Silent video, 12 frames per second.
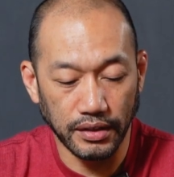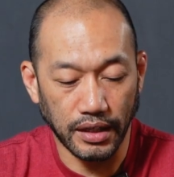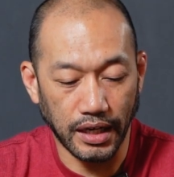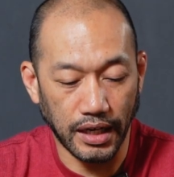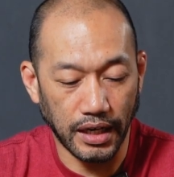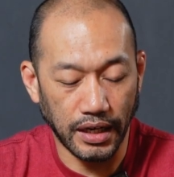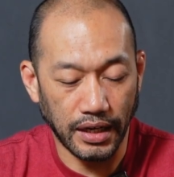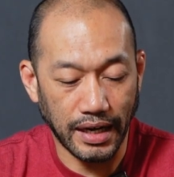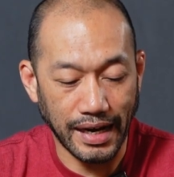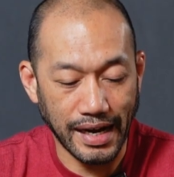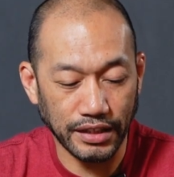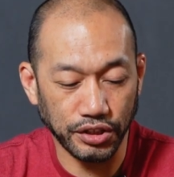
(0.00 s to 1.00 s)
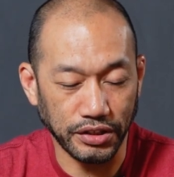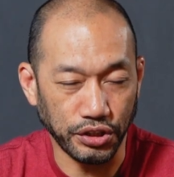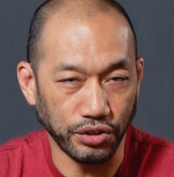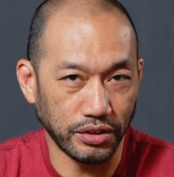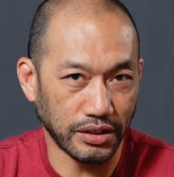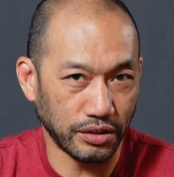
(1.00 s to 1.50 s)
I actually
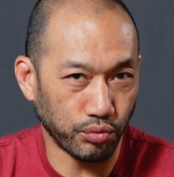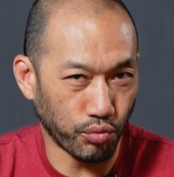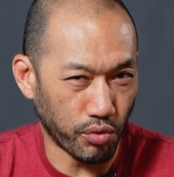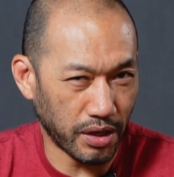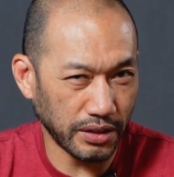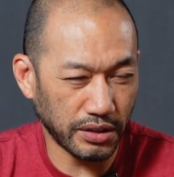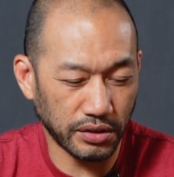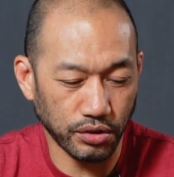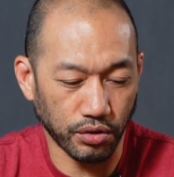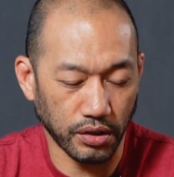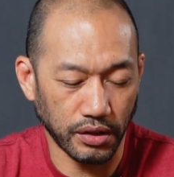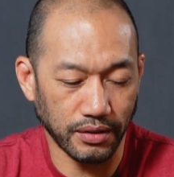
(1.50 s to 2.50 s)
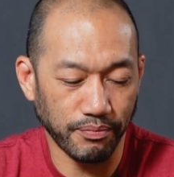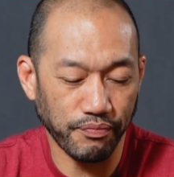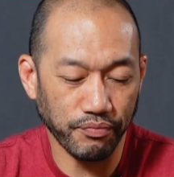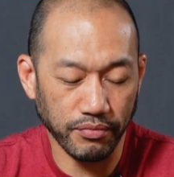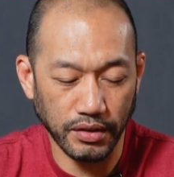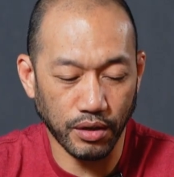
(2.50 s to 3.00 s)
used this once, or
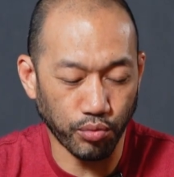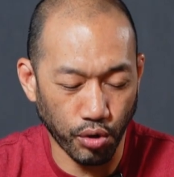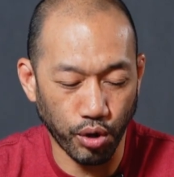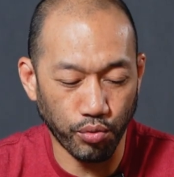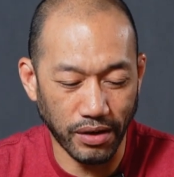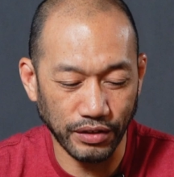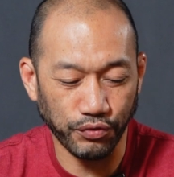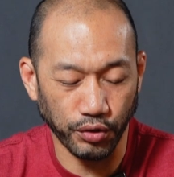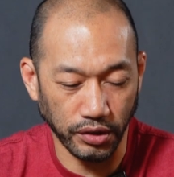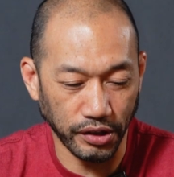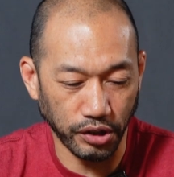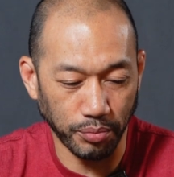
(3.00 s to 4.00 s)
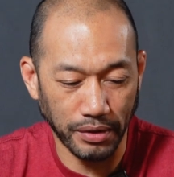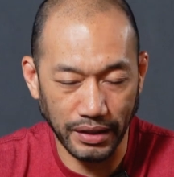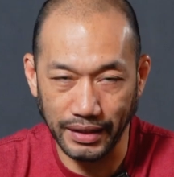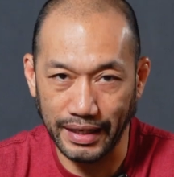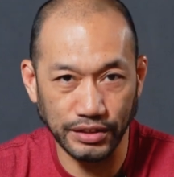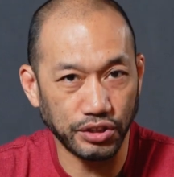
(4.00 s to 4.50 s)
a roll once for a little bit,
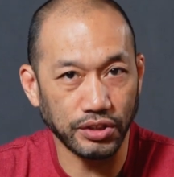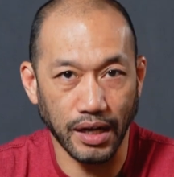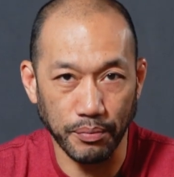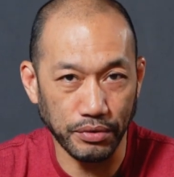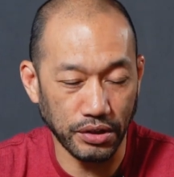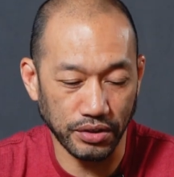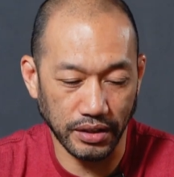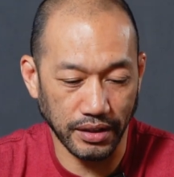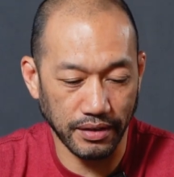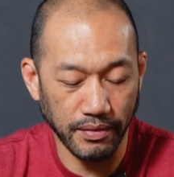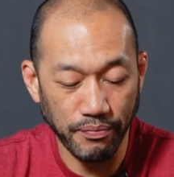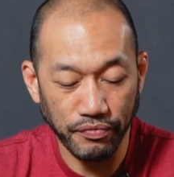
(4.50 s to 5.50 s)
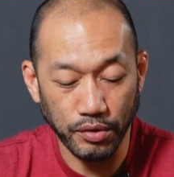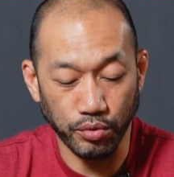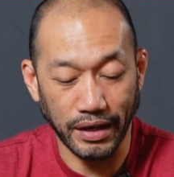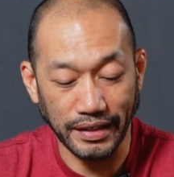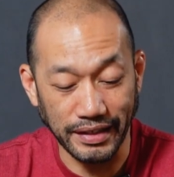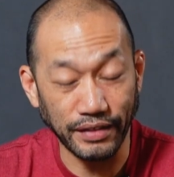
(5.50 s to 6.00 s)
and I just stopped using it.
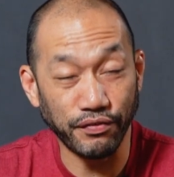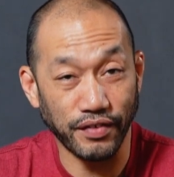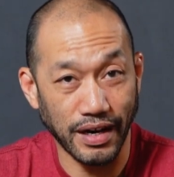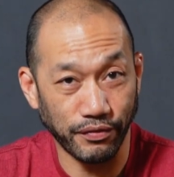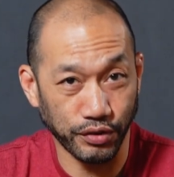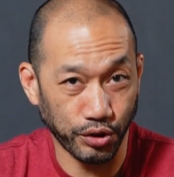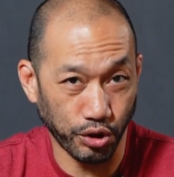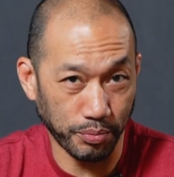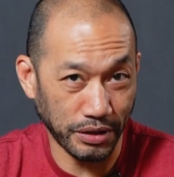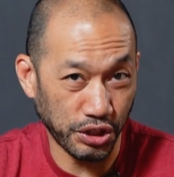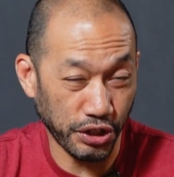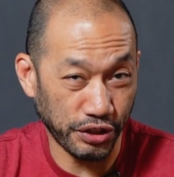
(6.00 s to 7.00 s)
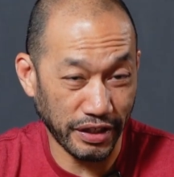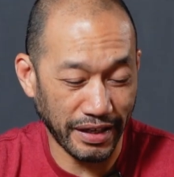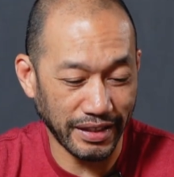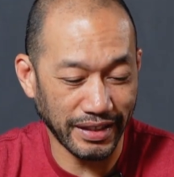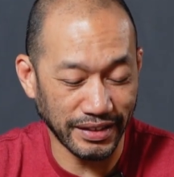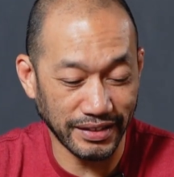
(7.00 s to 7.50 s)
What I did find for Gold
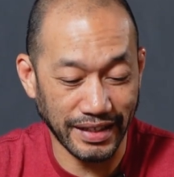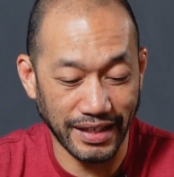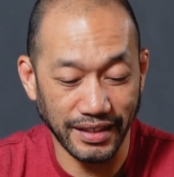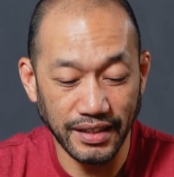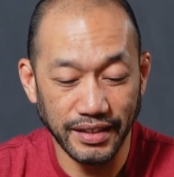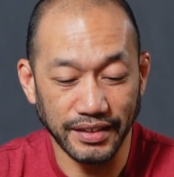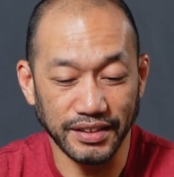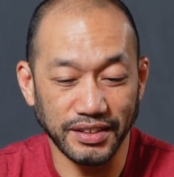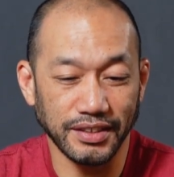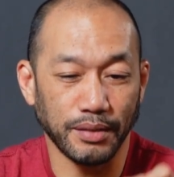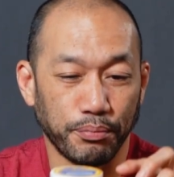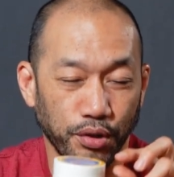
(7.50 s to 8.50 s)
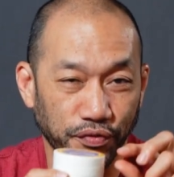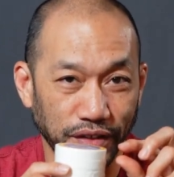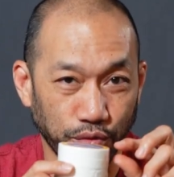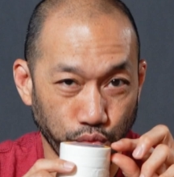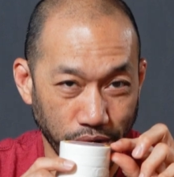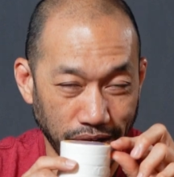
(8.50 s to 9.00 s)
BJJ is that this is the
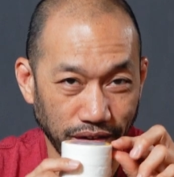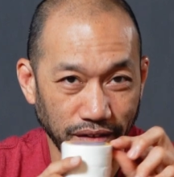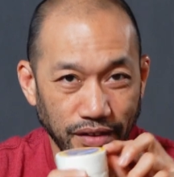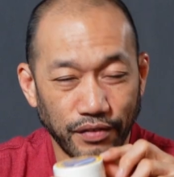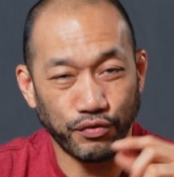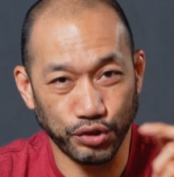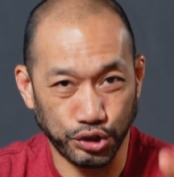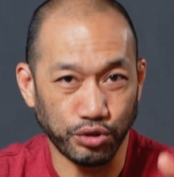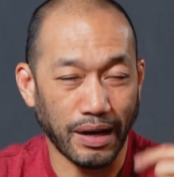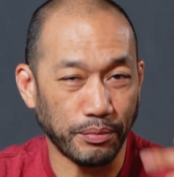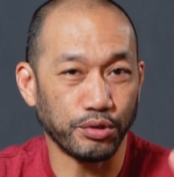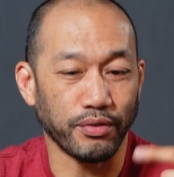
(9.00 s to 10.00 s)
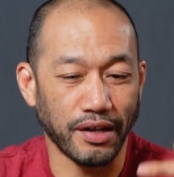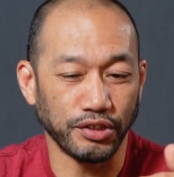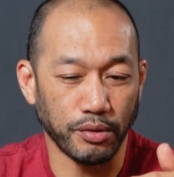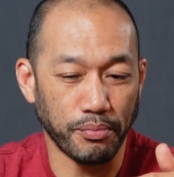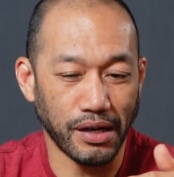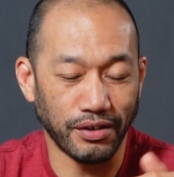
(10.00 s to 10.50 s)
perfect width for stripes around
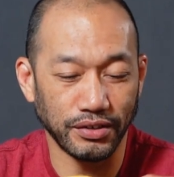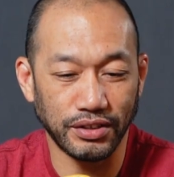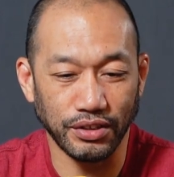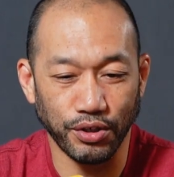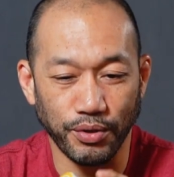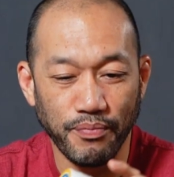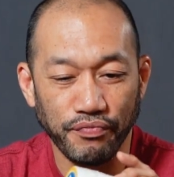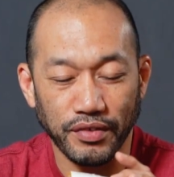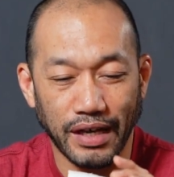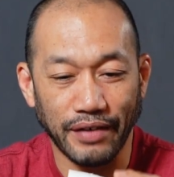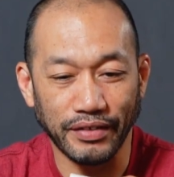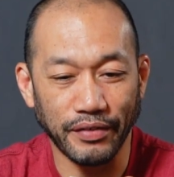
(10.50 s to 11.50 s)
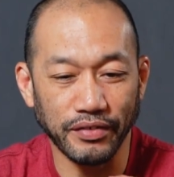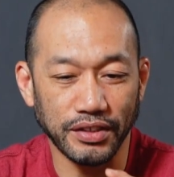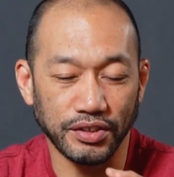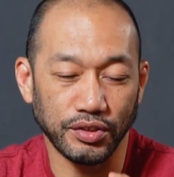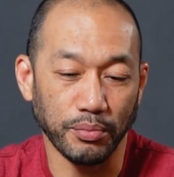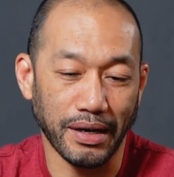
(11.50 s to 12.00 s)
your belt. So I've given
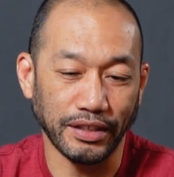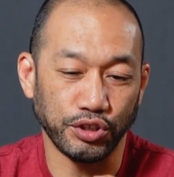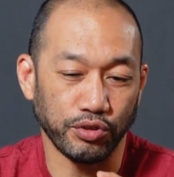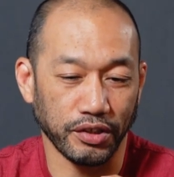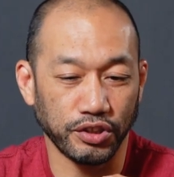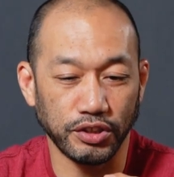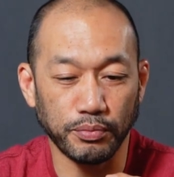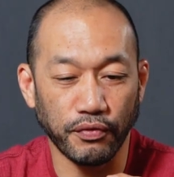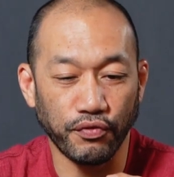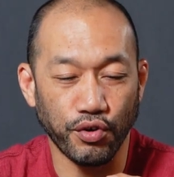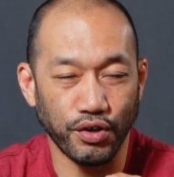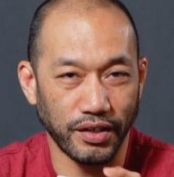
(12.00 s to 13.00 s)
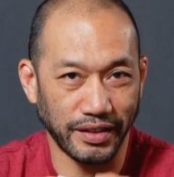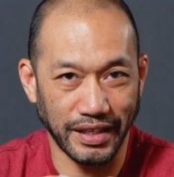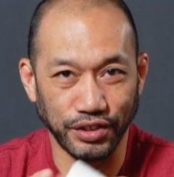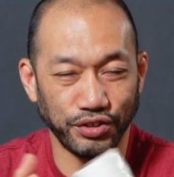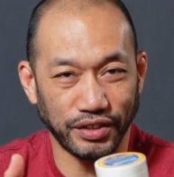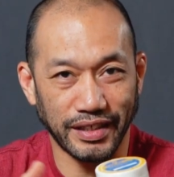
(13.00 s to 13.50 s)
this to my instructors before and they
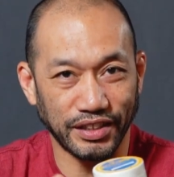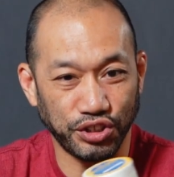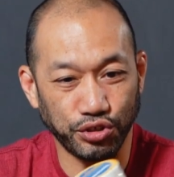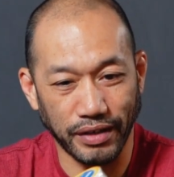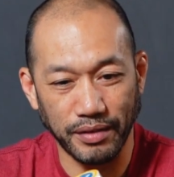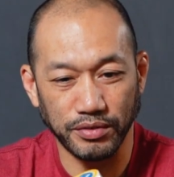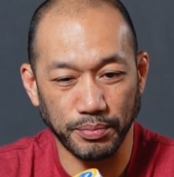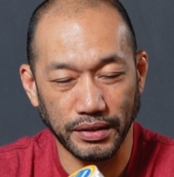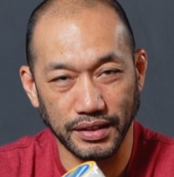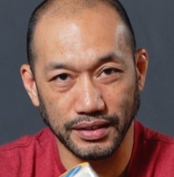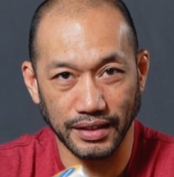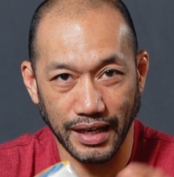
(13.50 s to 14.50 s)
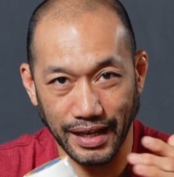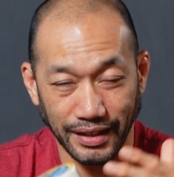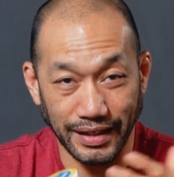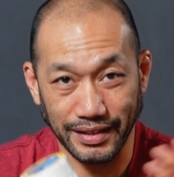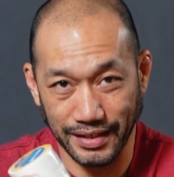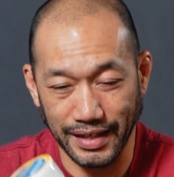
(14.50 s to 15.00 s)
use it as stripes because I
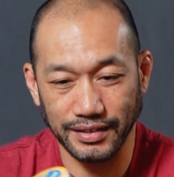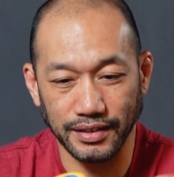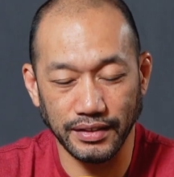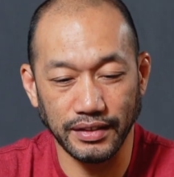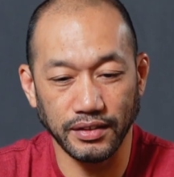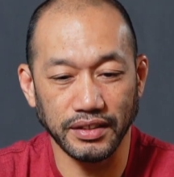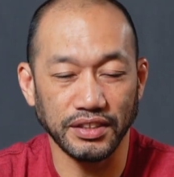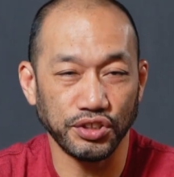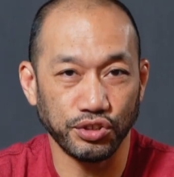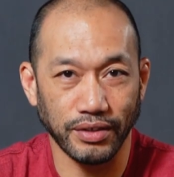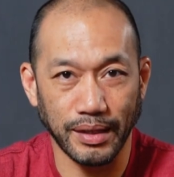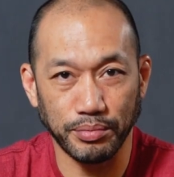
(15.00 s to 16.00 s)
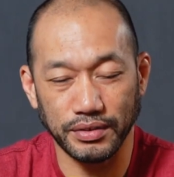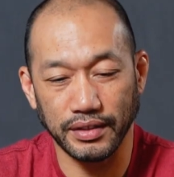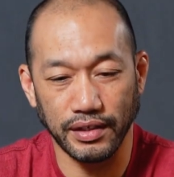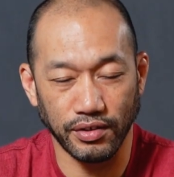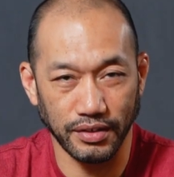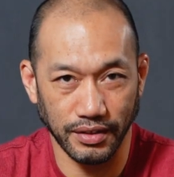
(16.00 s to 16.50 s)
like nice clean looking stripes
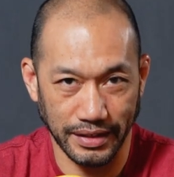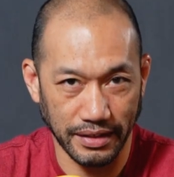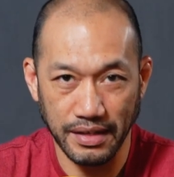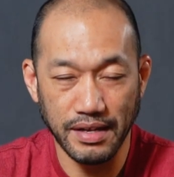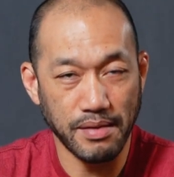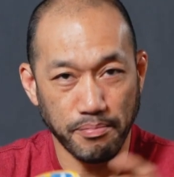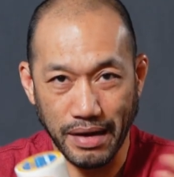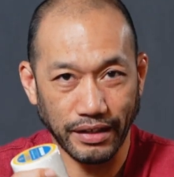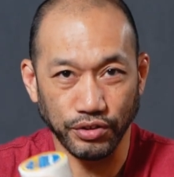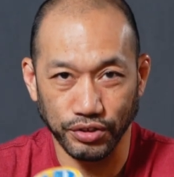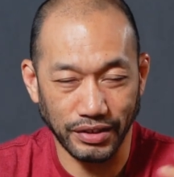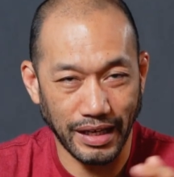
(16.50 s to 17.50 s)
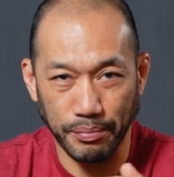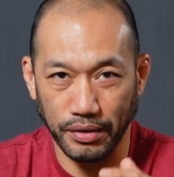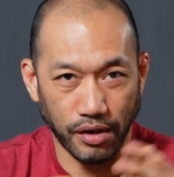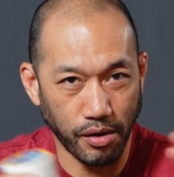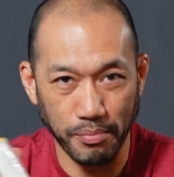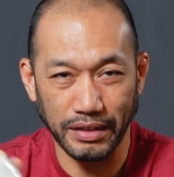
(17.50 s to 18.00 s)
that aren't like medical tape
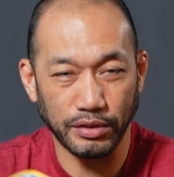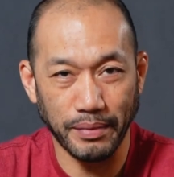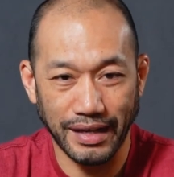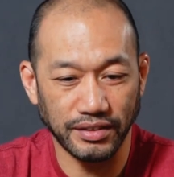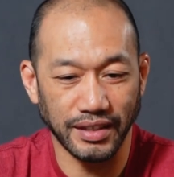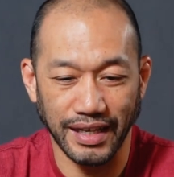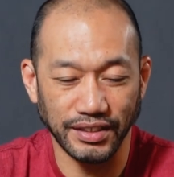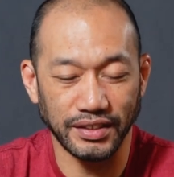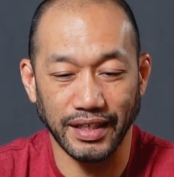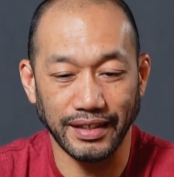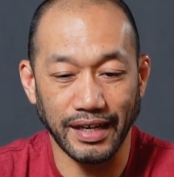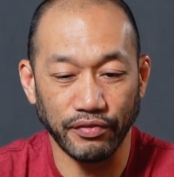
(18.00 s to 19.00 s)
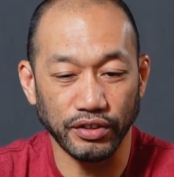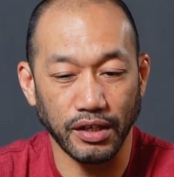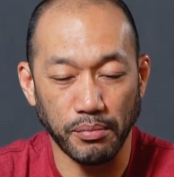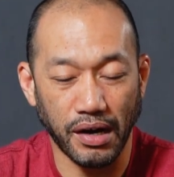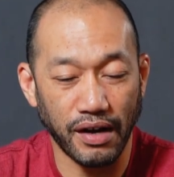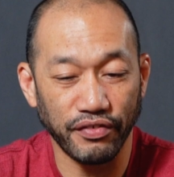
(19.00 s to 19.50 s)
and all mismatched sizes that never
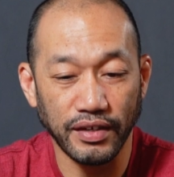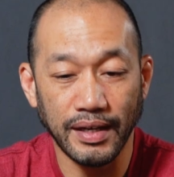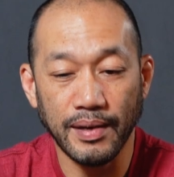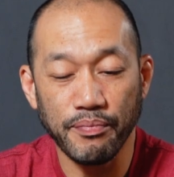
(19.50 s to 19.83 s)
come off.